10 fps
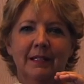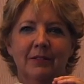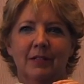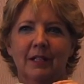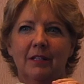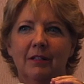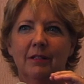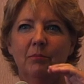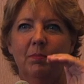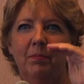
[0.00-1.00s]
so that you
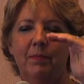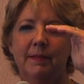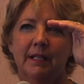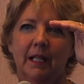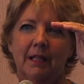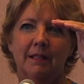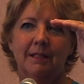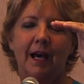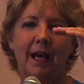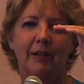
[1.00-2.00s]
could select the
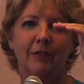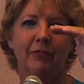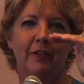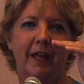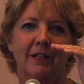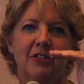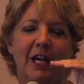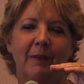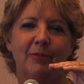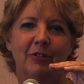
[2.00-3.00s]
title for that
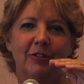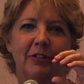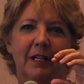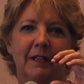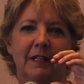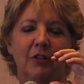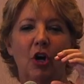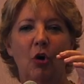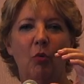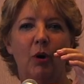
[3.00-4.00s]
chapter and then
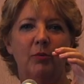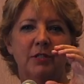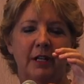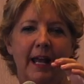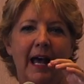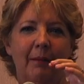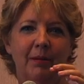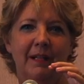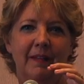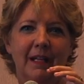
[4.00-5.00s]
know what was going to
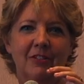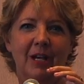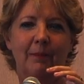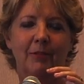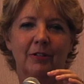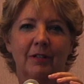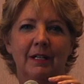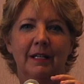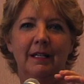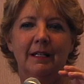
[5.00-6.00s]
happen in that chapter.
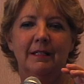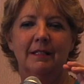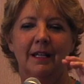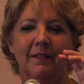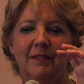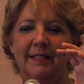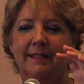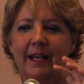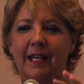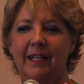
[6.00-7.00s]
It's kind of
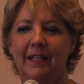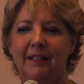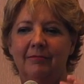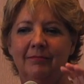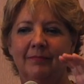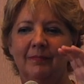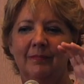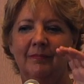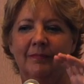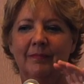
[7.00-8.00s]
designing
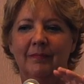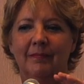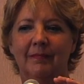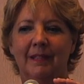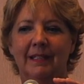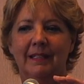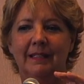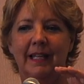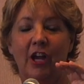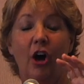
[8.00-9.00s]

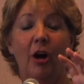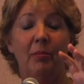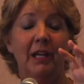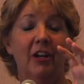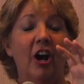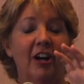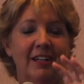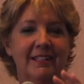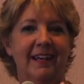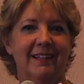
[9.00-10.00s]
like being an
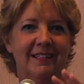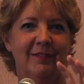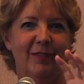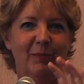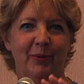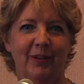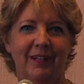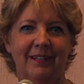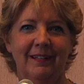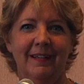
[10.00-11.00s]
architect of the
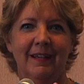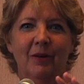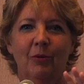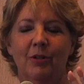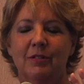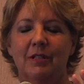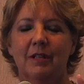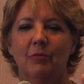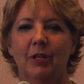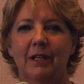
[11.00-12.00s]
book. Whereas
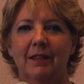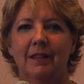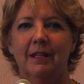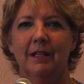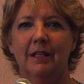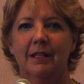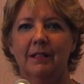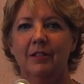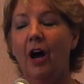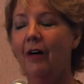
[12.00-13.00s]
with
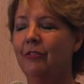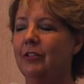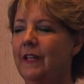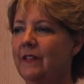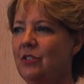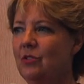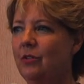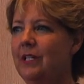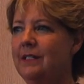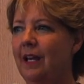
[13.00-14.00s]
a novel and the
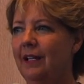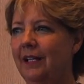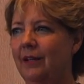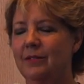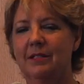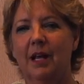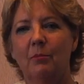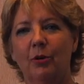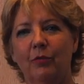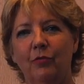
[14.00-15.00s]
storytelling, it's a
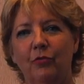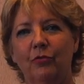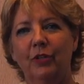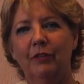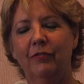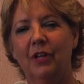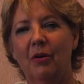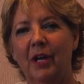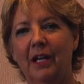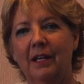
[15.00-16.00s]
lot more
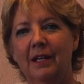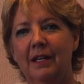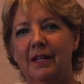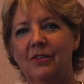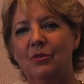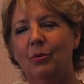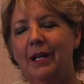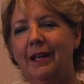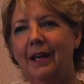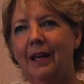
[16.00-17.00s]
free-flowing. So
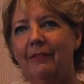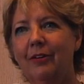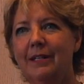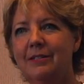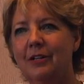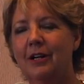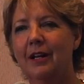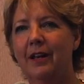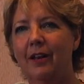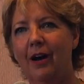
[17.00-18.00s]
whenever I
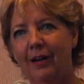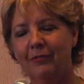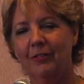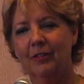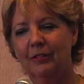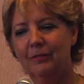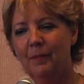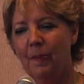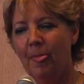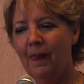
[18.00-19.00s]
start a novel,
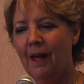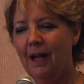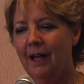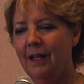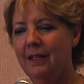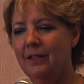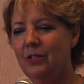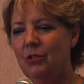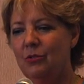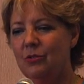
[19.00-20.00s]
I
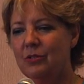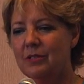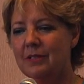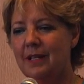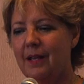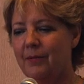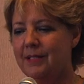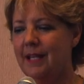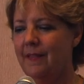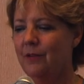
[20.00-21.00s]
use, like I
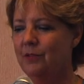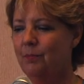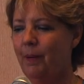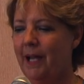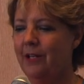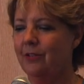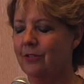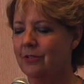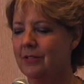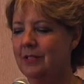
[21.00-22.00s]
was saying, those
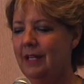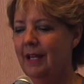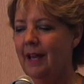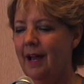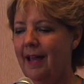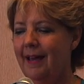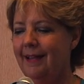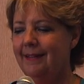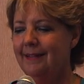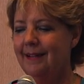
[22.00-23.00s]
binders.
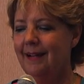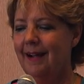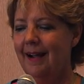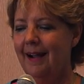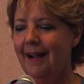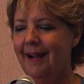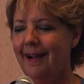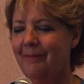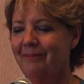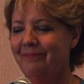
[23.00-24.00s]
And
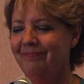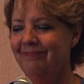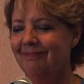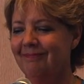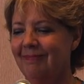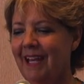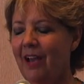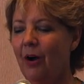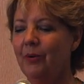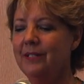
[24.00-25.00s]
um,
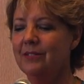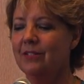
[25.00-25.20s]
I always